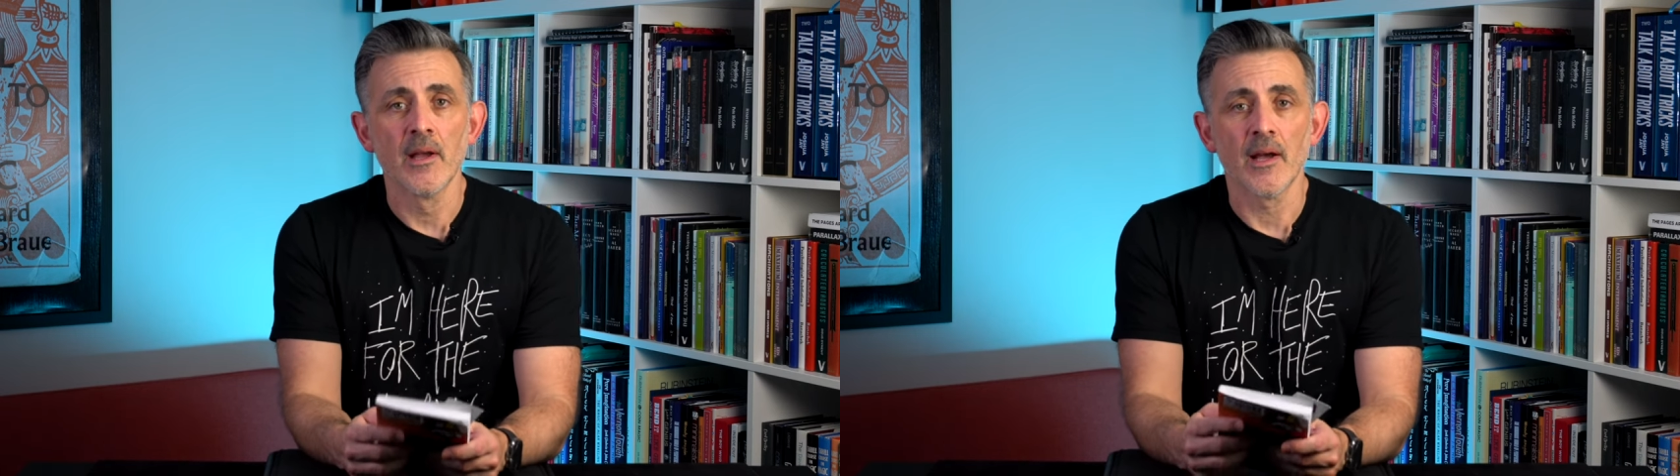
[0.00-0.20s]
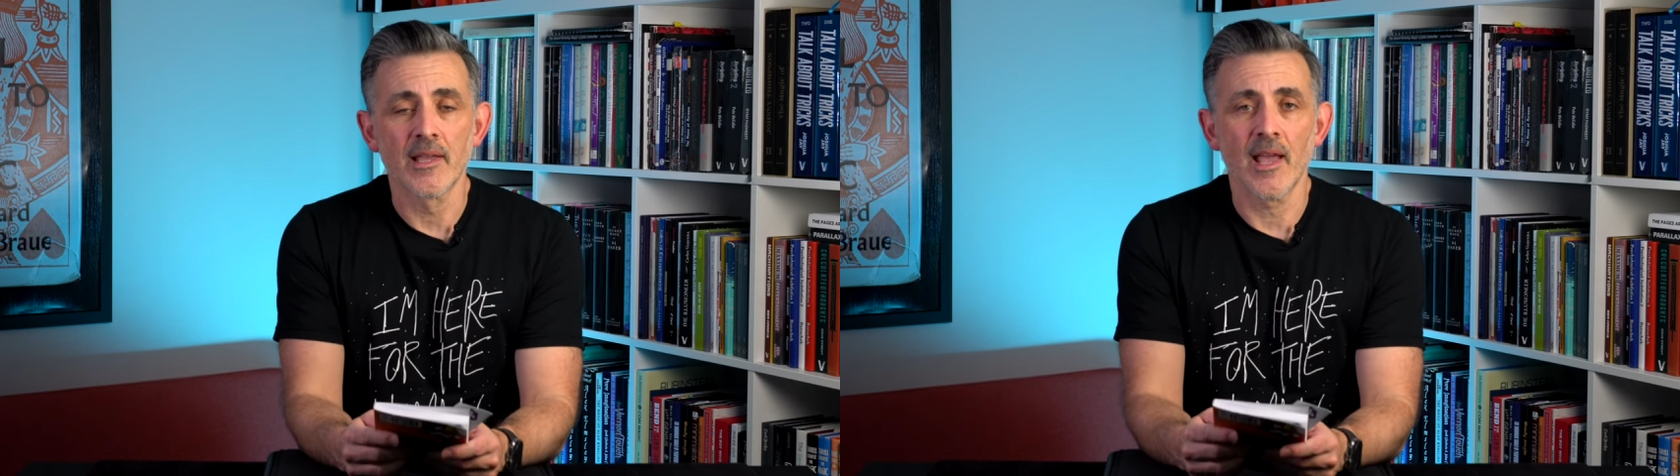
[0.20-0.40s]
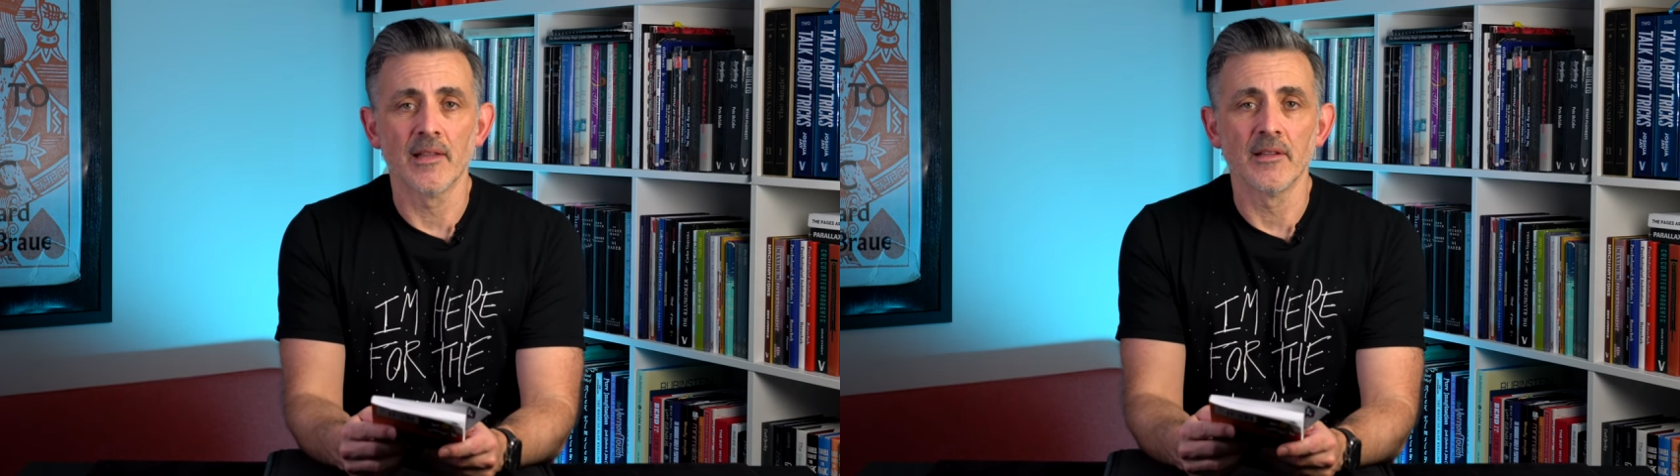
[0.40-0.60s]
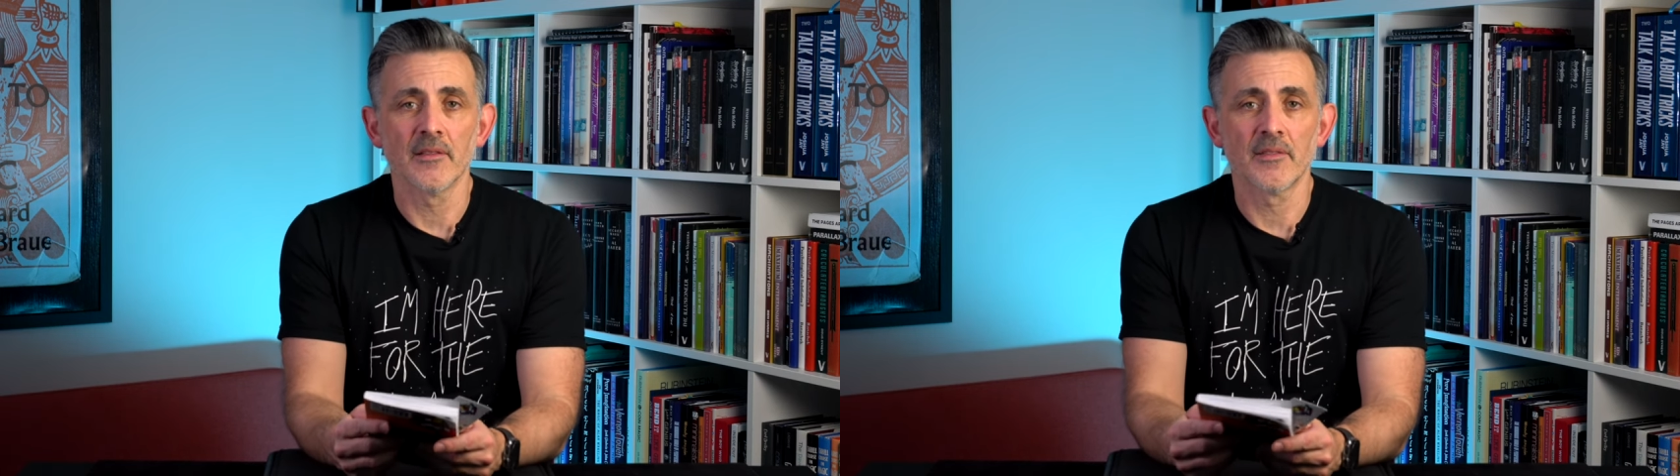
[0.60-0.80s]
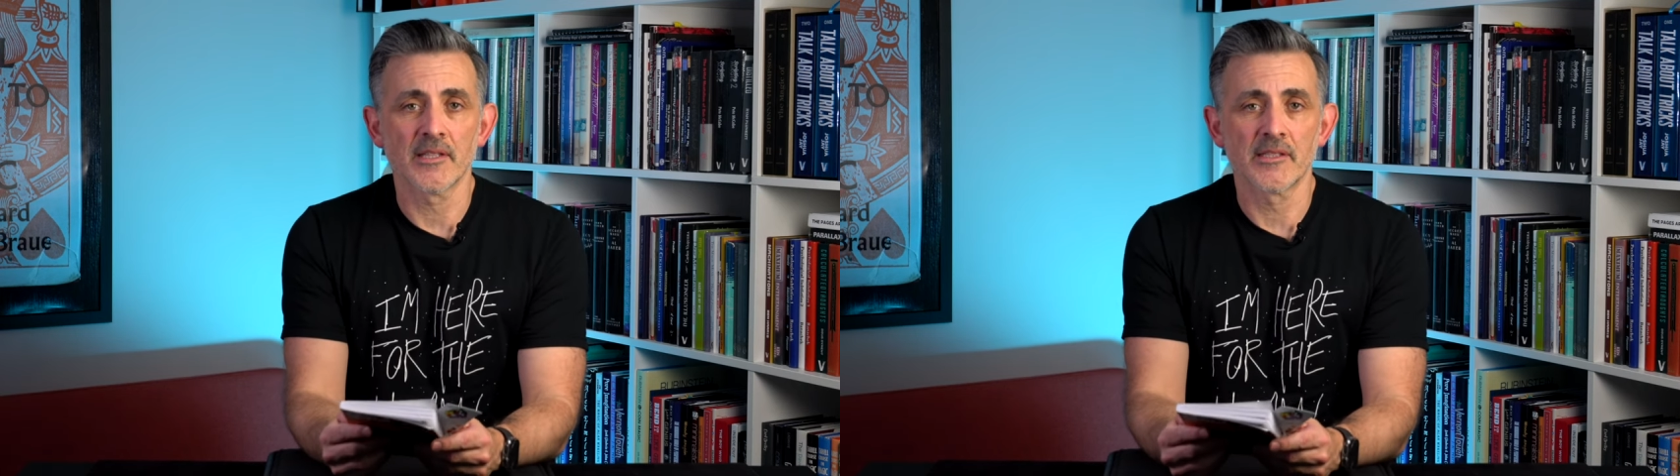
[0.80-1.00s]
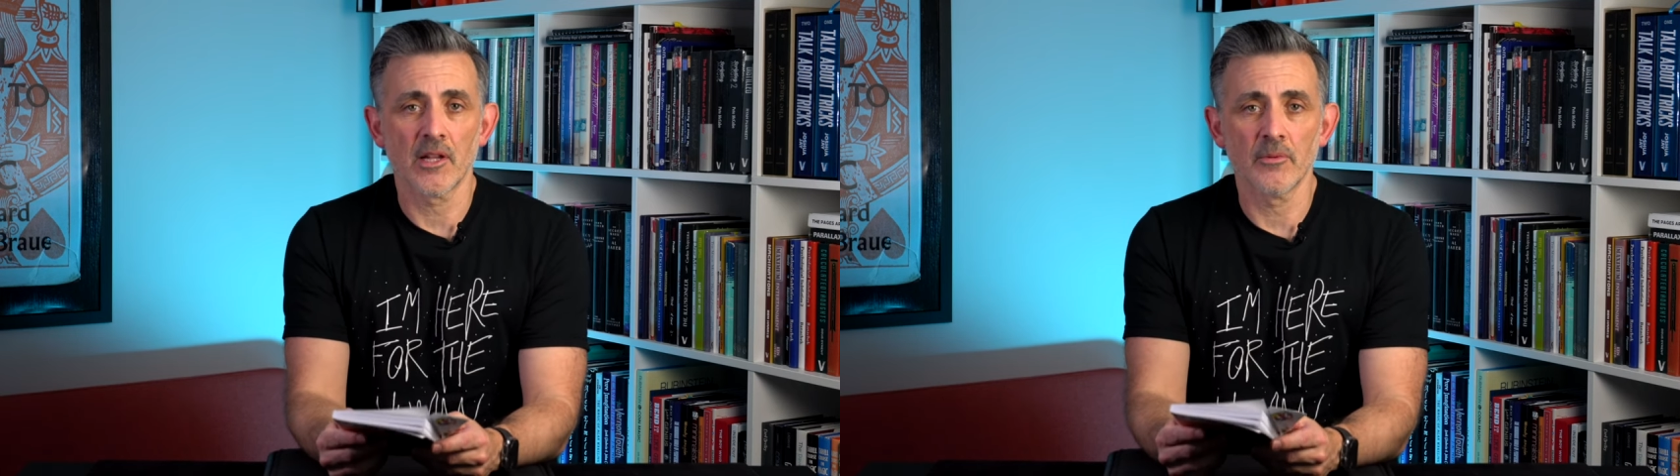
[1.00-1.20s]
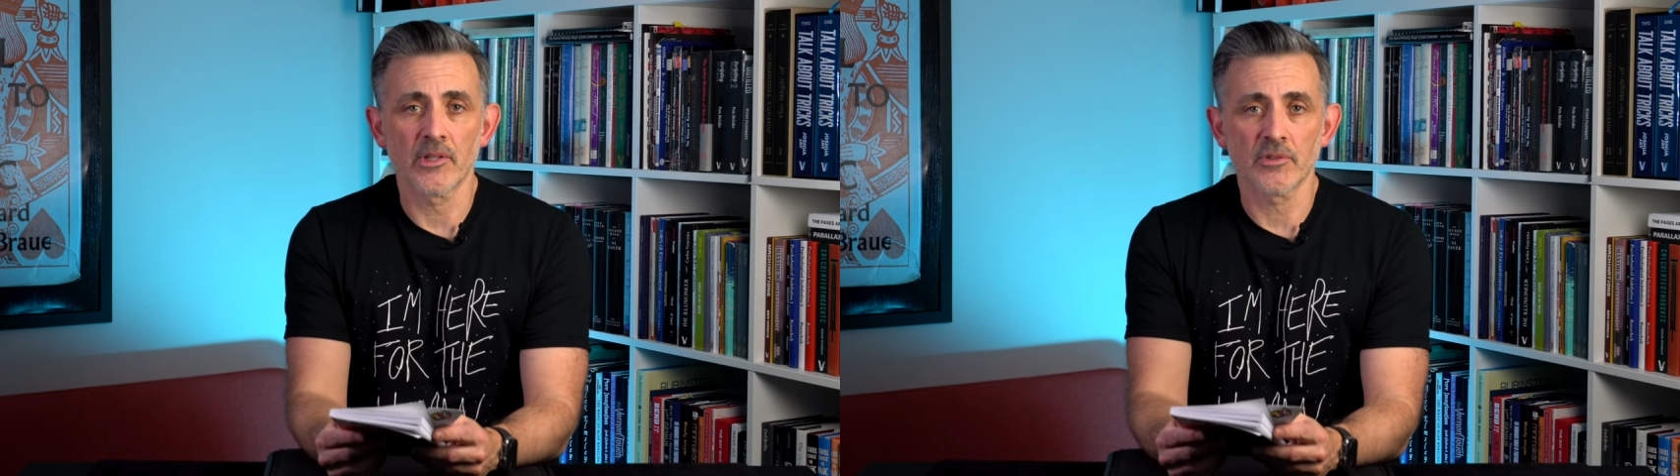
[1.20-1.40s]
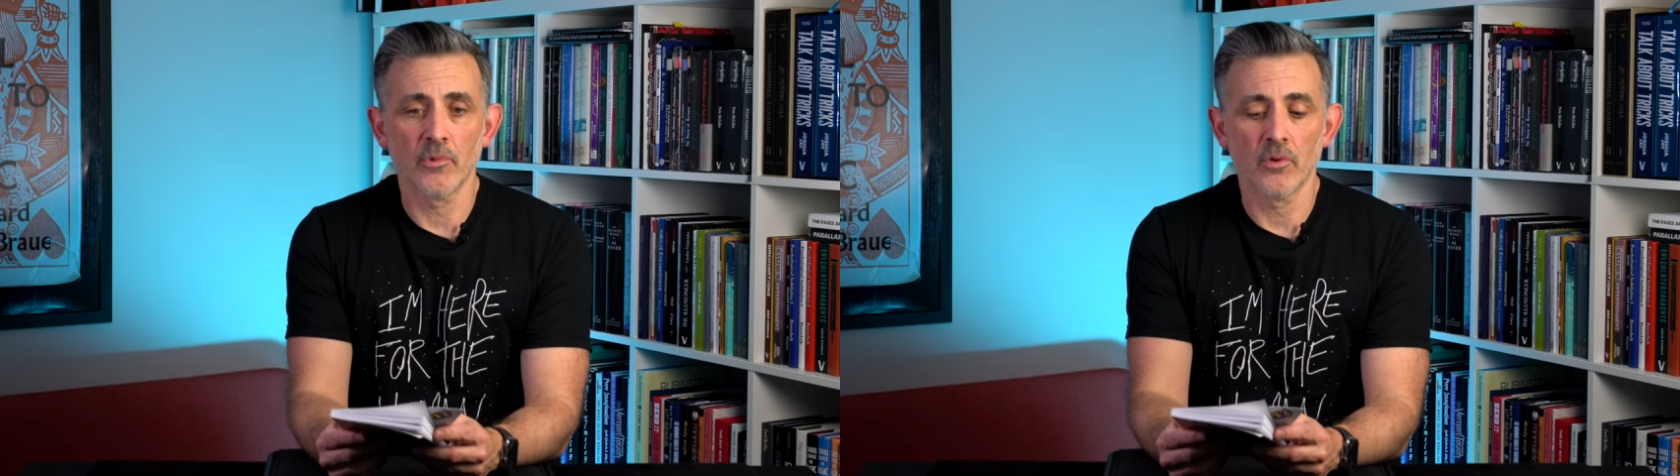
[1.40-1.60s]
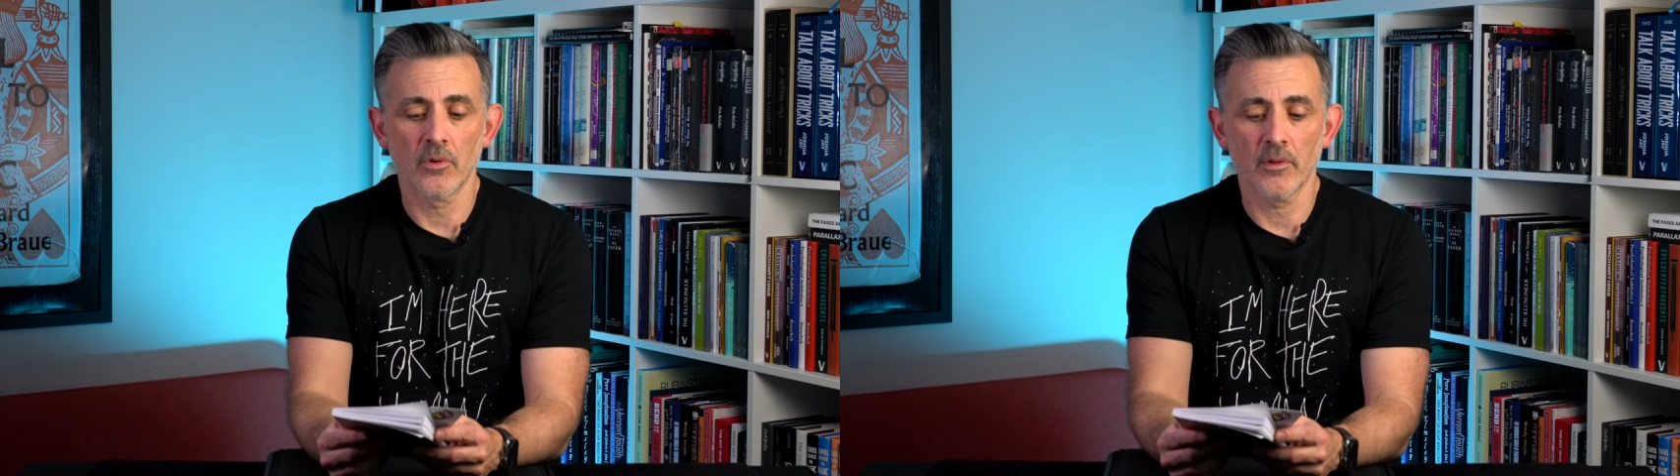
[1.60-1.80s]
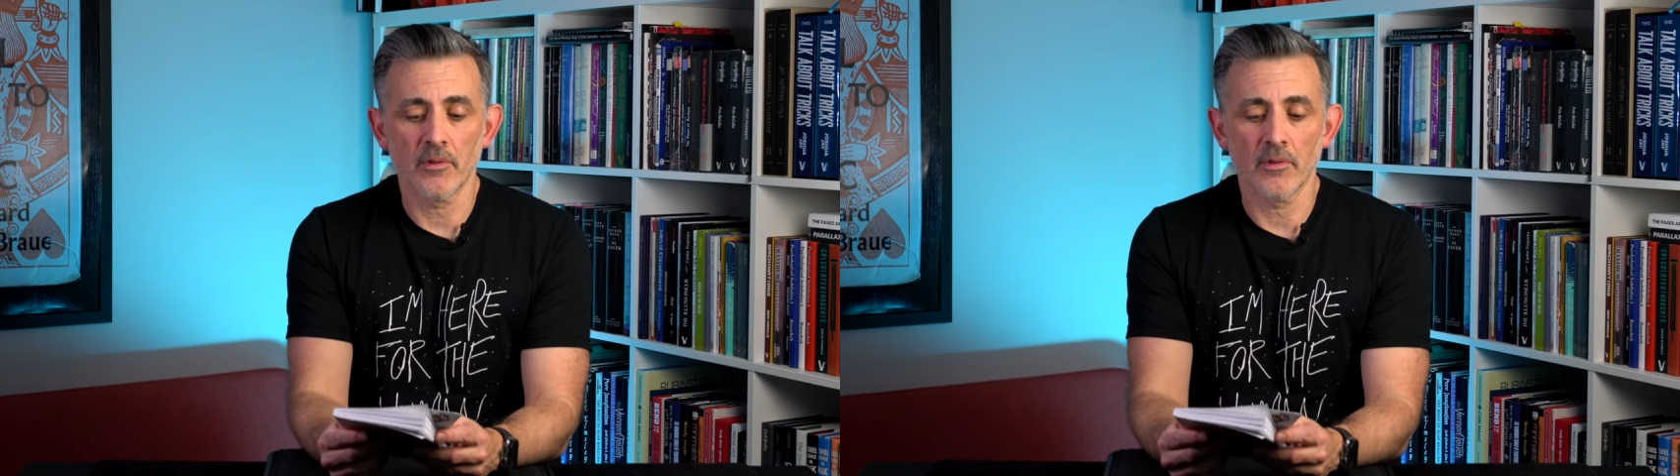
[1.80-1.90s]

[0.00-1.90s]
Again, there's so much more